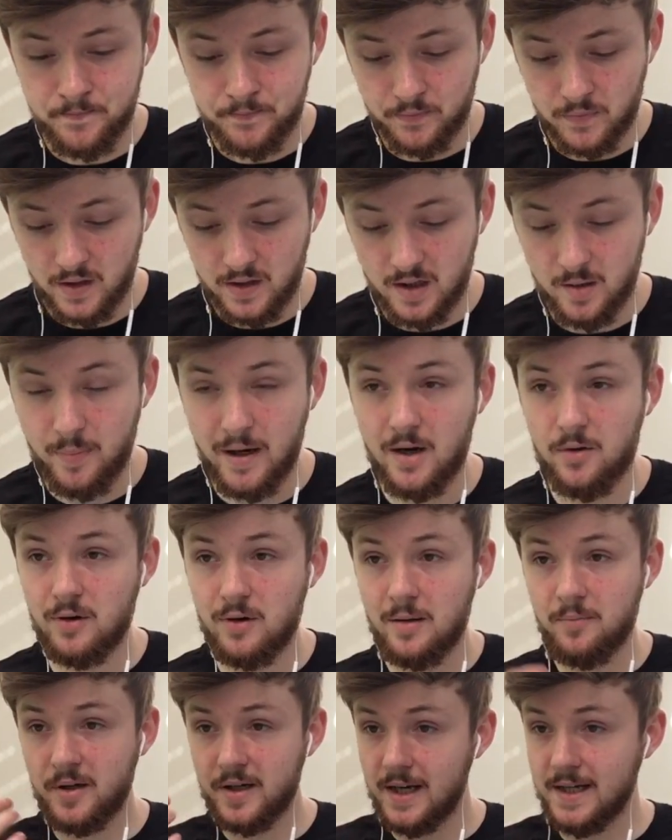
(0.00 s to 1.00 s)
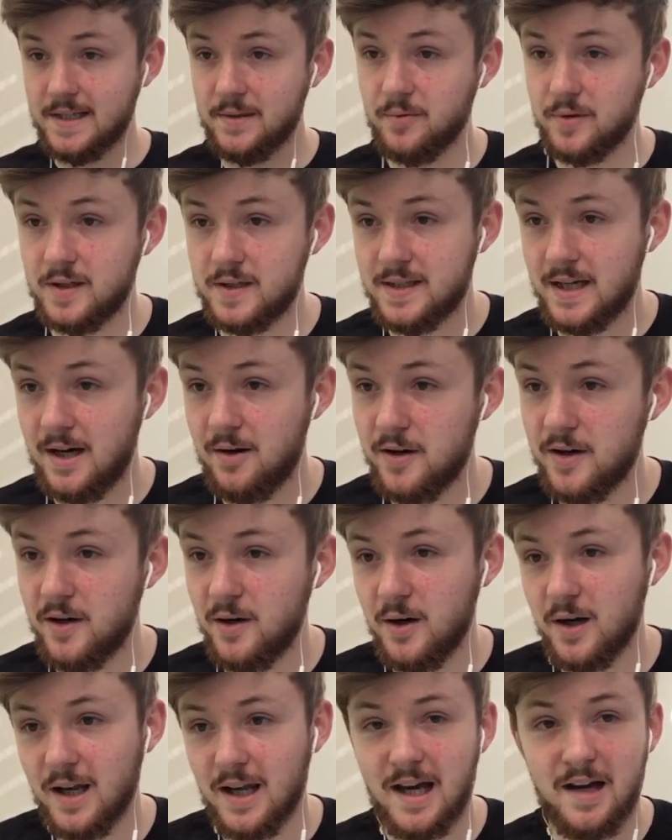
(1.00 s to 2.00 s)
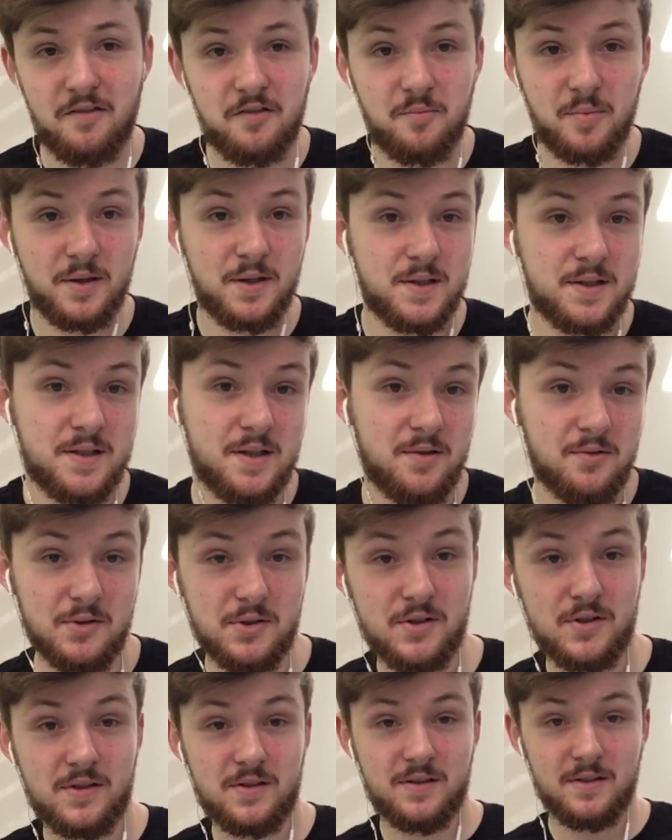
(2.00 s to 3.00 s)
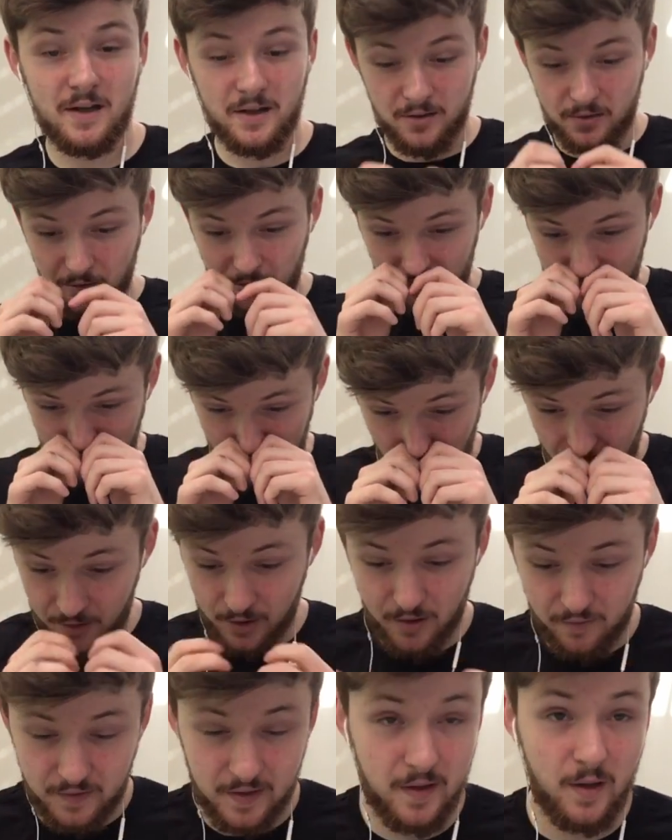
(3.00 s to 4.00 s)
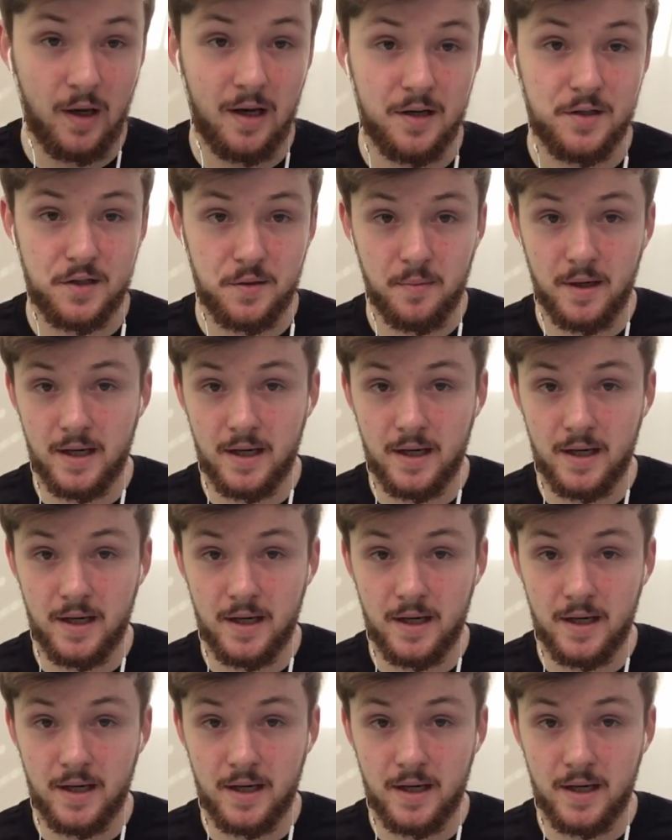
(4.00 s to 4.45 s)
the battle ram connected with the tower. I laughed because I thought, how on earth did I actually make